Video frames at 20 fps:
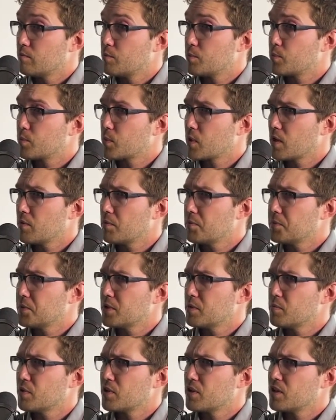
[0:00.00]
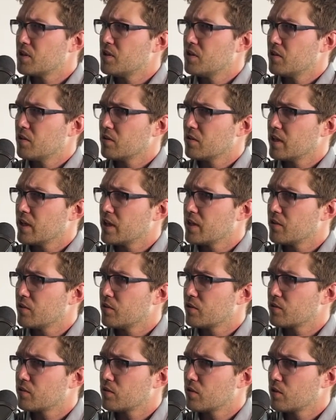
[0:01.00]
probably about a year
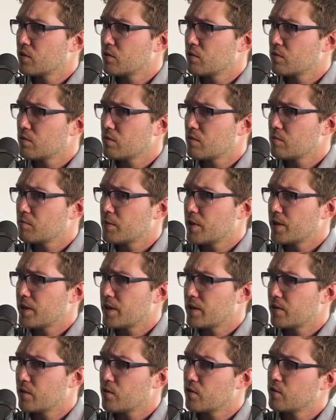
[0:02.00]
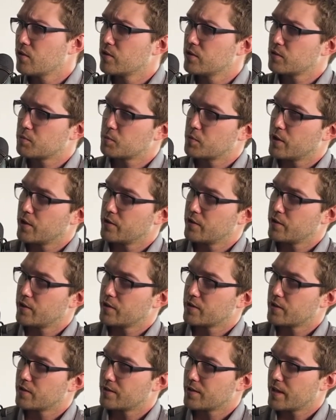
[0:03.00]
later or so, my oldest brother
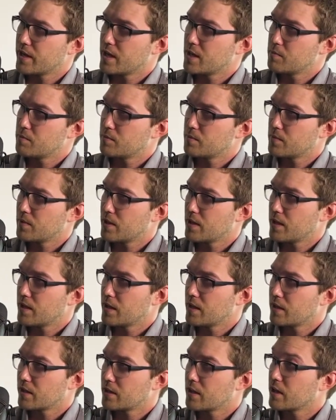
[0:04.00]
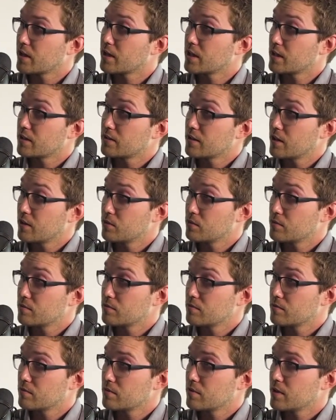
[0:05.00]
at the time got kicked out.
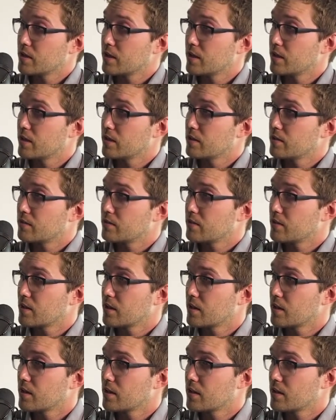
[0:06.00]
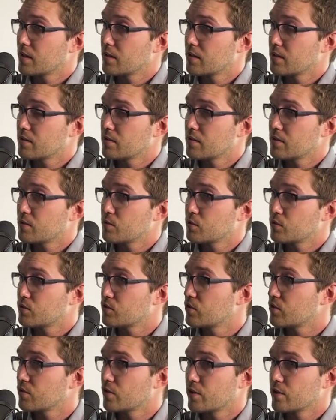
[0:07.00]
And it was
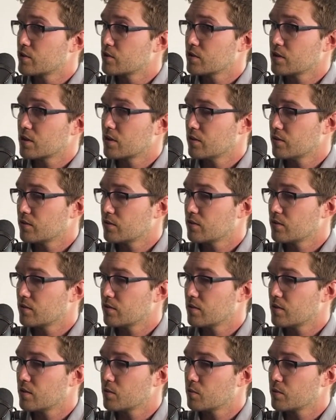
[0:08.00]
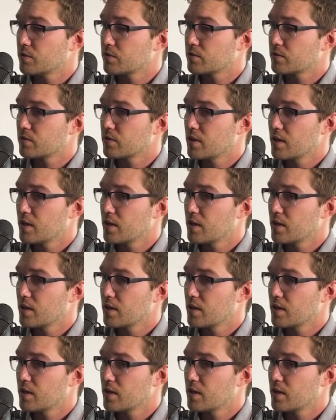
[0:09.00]
just largely because there was